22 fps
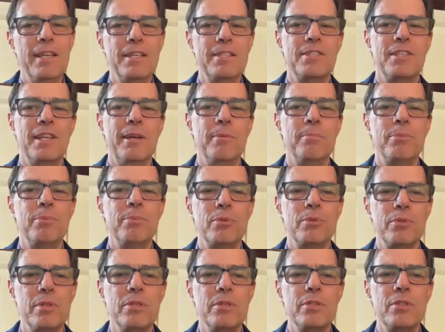
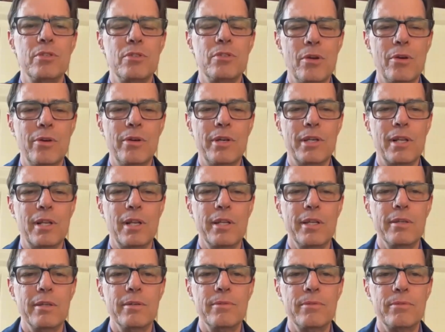examples
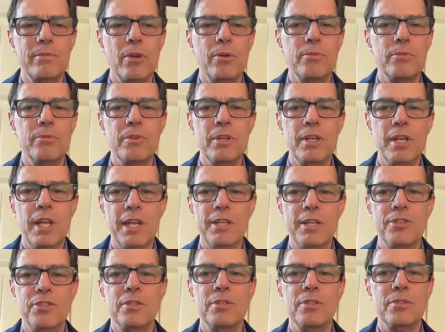historically of
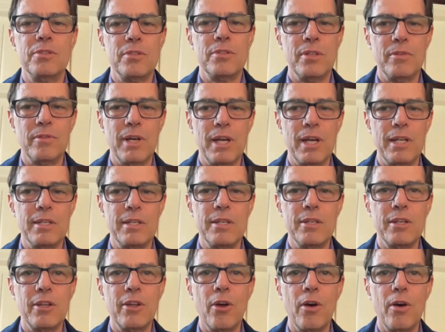nations that have
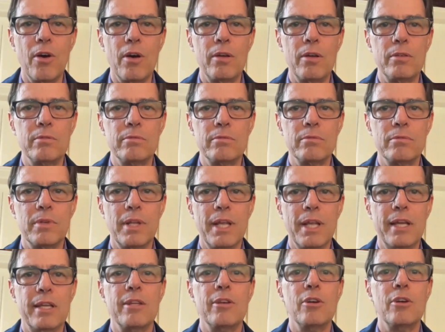undergone
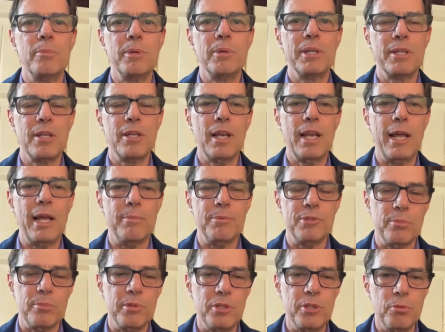economic collapse?
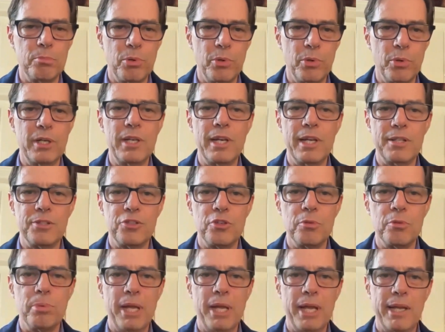I mean, you pointed out
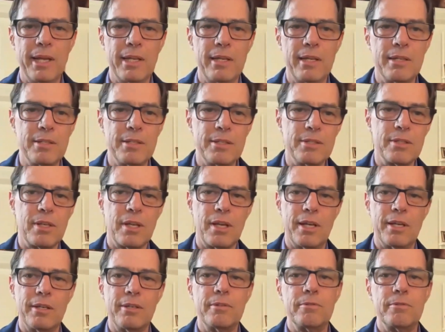Japan as
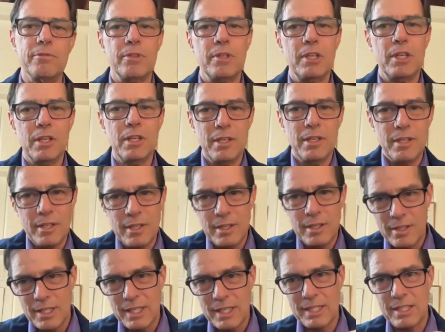kind of
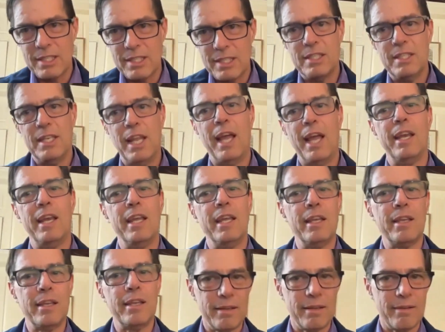a
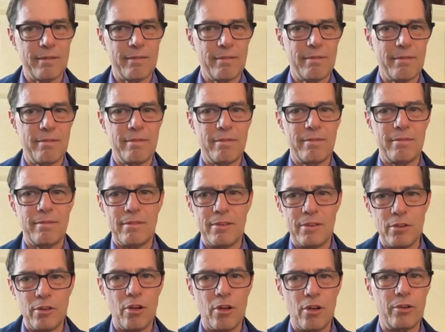static,
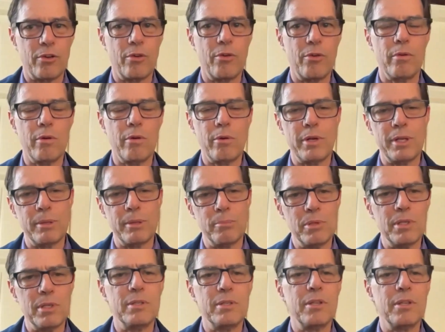not growing,
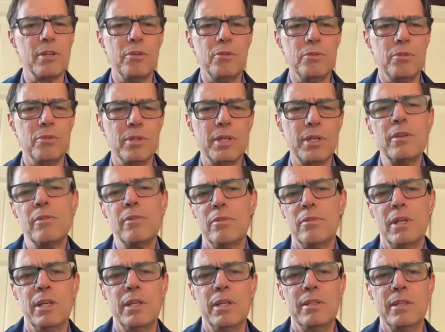but can you think of
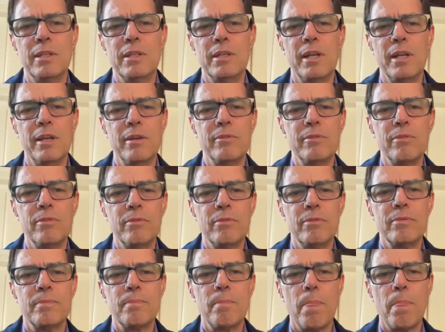any that have
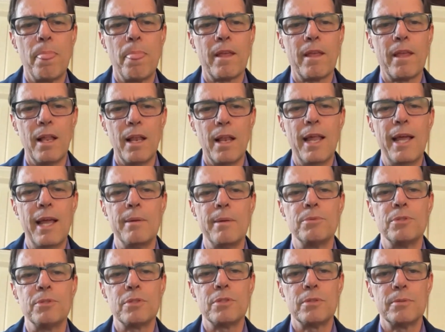
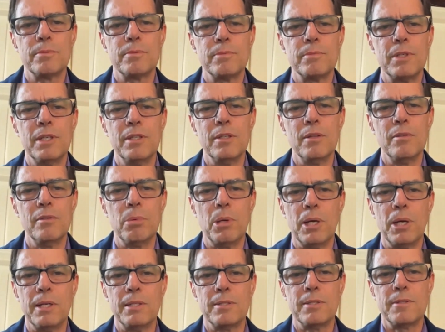collapsed in the
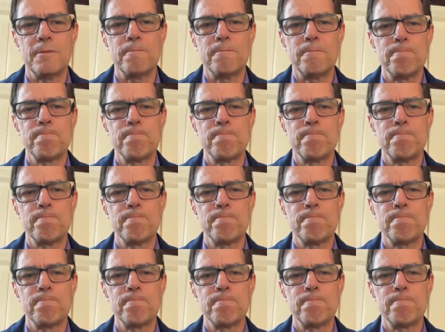past?